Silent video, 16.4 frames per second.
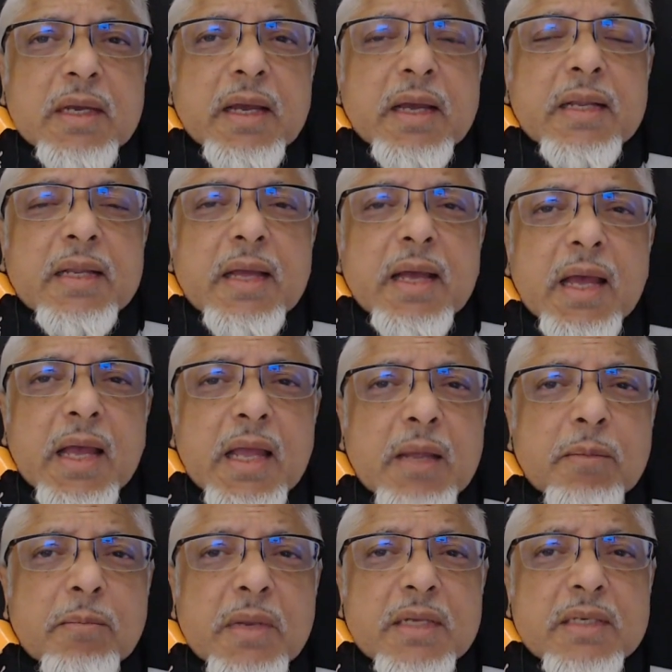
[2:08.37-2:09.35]
and
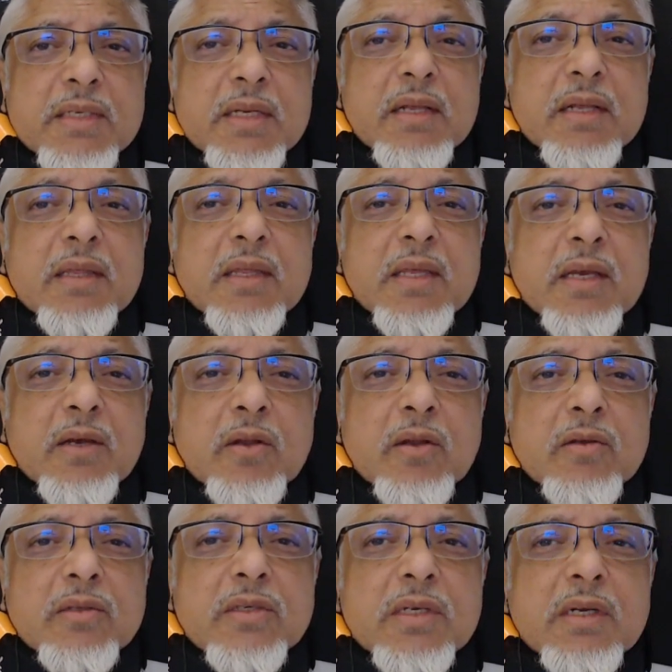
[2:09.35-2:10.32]
aimless
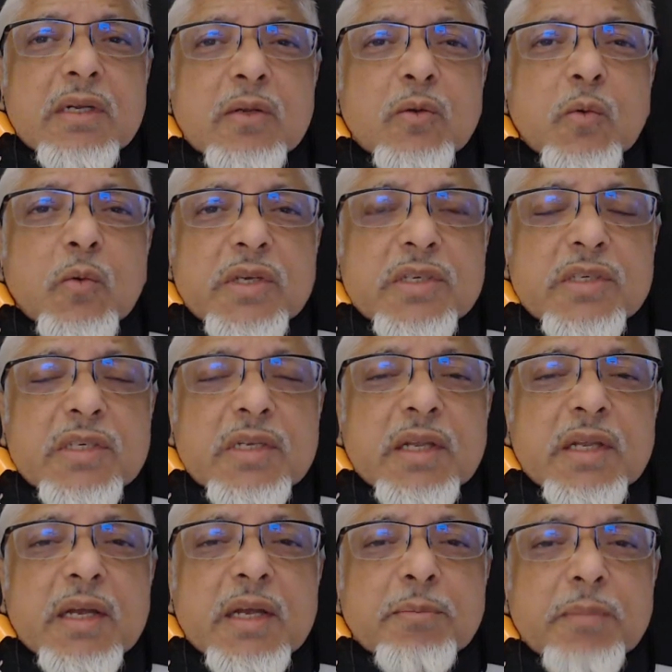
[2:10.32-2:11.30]
theological
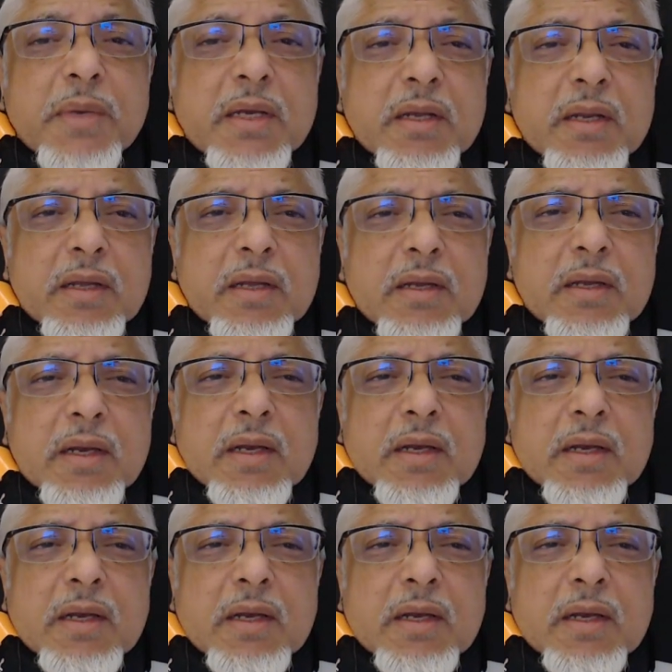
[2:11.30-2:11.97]
questioning and bickering.